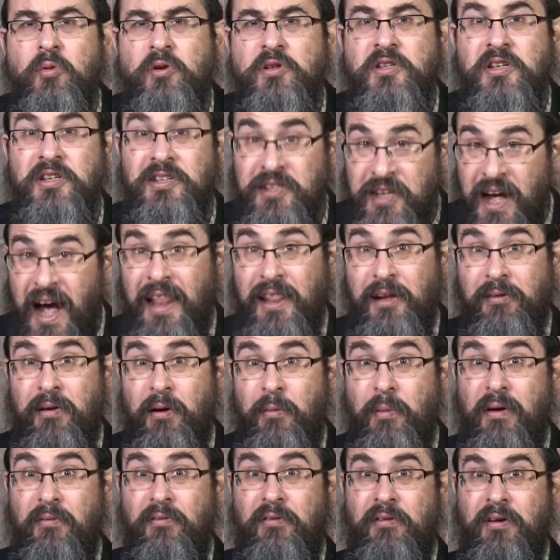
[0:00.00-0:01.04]
was a scholar,
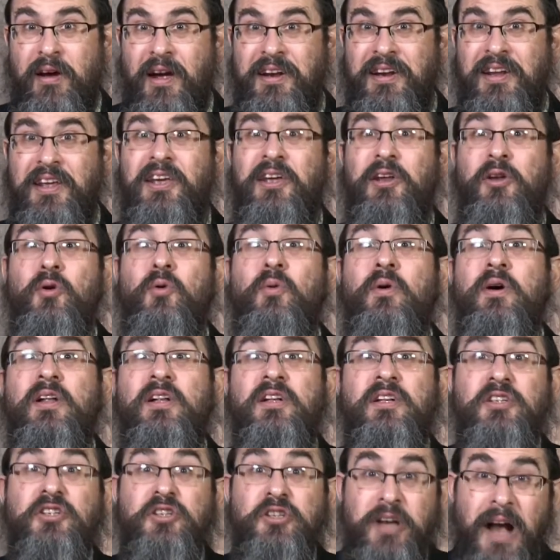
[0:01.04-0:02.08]
however, and he knew
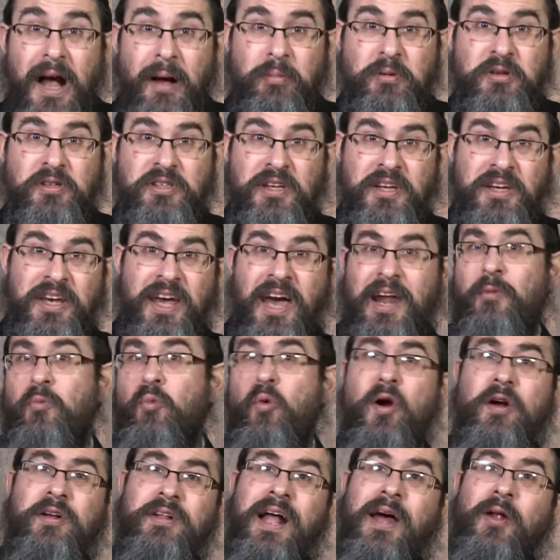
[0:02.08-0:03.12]
Hilchas Shabbos, and he had
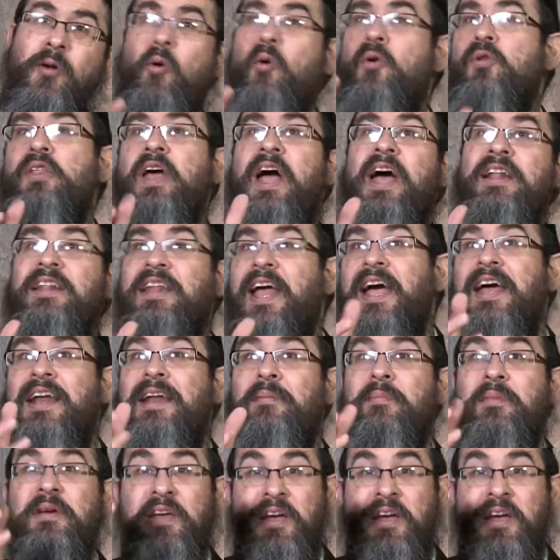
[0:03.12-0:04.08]
worked out all the Hetadim.